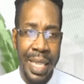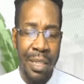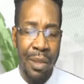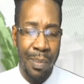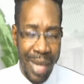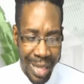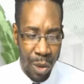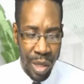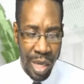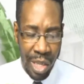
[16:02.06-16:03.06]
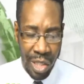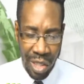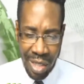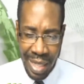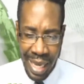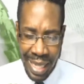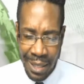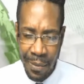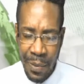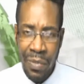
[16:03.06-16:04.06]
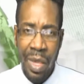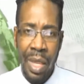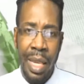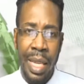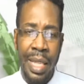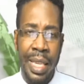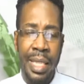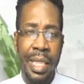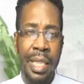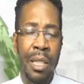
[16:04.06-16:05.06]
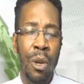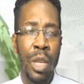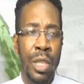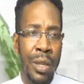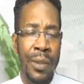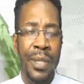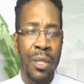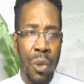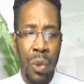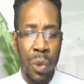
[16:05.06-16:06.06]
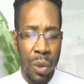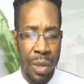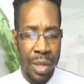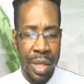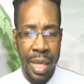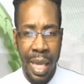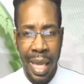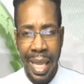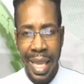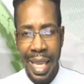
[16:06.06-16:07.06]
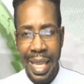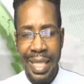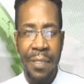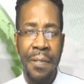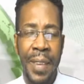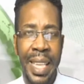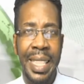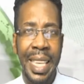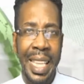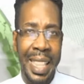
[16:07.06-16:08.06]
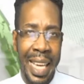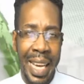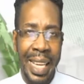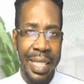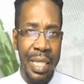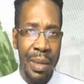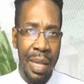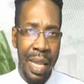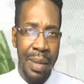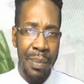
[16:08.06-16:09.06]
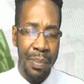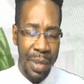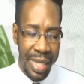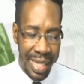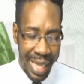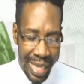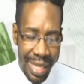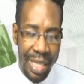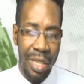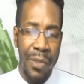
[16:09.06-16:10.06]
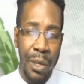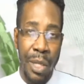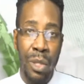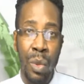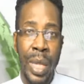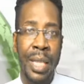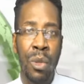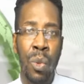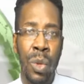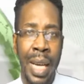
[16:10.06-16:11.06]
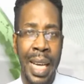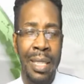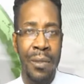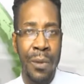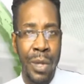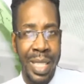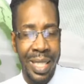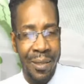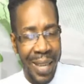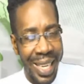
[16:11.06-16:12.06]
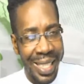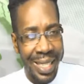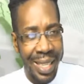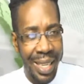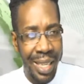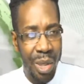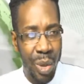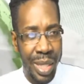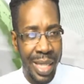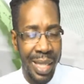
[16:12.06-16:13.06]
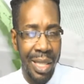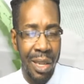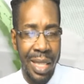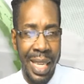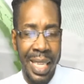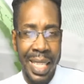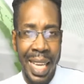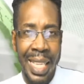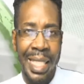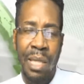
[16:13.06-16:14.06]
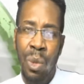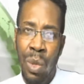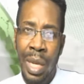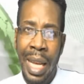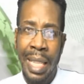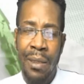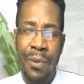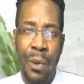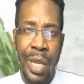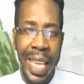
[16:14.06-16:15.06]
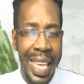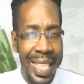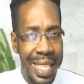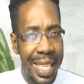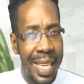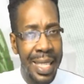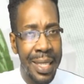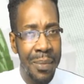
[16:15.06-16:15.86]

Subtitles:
on many occasions that this closure of schools is affecting a large percentage of our students who can't afford a device to attend the online classes, who can't afford internet